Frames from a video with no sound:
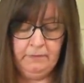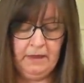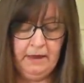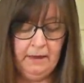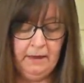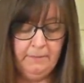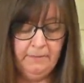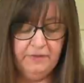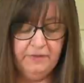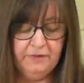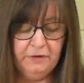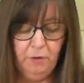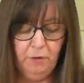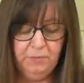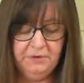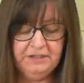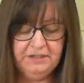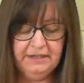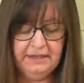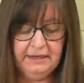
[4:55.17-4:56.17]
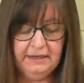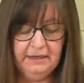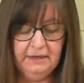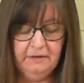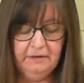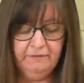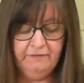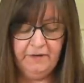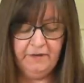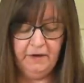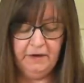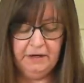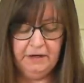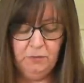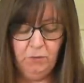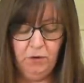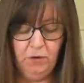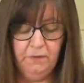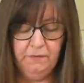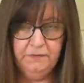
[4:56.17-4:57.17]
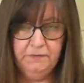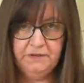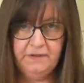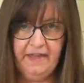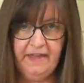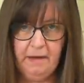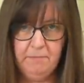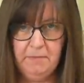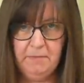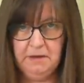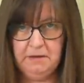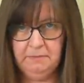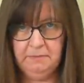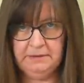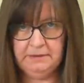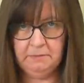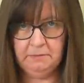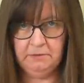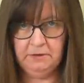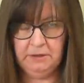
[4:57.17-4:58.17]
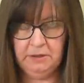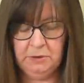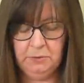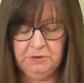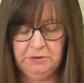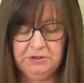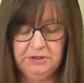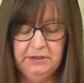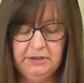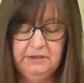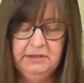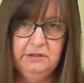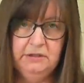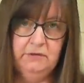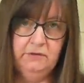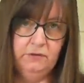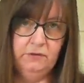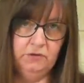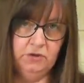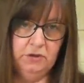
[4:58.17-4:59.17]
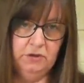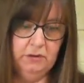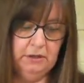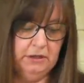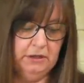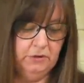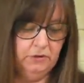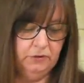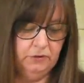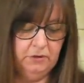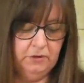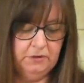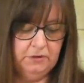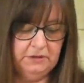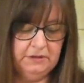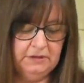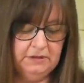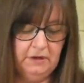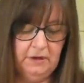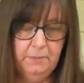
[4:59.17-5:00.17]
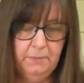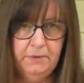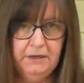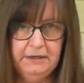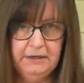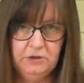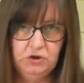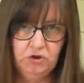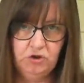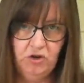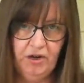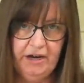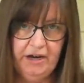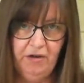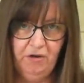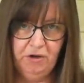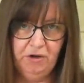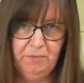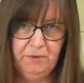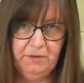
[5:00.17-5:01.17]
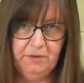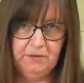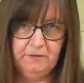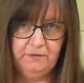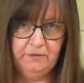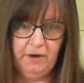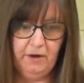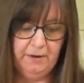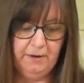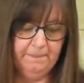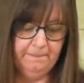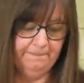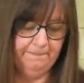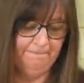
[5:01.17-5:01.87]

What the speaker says: Not particularly a fine one, so that might be something you want to consider if you're doing an intricate design, but let's try it on a butterfly.